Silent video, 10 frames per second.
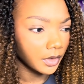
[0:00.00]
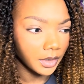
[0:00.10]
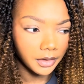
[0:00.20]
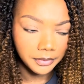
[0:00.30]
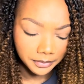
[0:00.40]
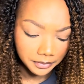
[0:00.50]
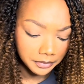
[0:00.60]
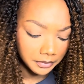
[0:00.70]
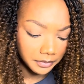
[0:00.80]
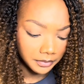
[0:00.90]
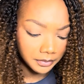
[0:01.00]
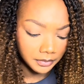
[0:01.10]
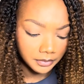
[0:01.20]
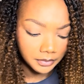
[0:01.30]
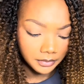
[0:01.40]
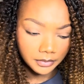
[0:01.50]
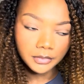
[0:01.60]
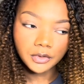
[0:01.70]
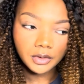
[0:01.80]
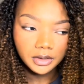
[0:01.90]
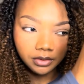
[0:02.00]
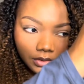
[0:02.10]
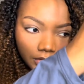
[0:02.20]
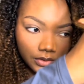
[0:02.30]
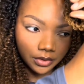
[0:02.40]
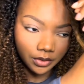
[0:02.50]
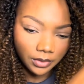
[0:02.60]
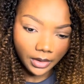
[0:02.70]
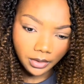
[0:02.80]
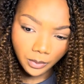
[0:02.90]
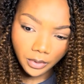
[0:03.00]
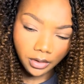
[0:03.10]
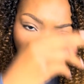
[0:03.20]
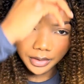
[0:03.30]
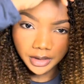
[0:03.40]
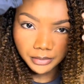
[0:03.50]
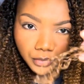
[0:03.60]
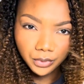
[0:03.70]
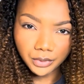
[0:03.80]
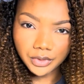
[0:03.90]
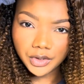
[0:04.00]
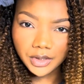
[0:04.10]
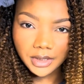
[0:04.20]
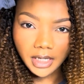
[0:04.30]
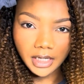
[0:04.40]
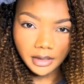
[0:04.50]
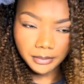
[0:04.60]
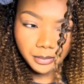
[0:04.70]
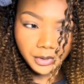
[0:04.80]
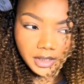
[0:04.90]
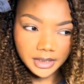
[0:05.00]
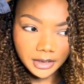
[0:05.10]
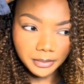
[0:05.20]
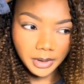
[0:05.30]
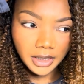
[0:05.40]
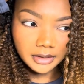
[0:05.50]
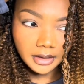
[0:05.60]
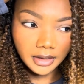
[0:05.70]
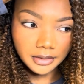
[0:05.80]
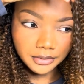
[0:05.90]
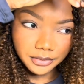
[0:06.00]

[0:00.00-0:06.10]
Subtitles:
Okay. So that's good to know that the water and mousse just kind of brings it back to life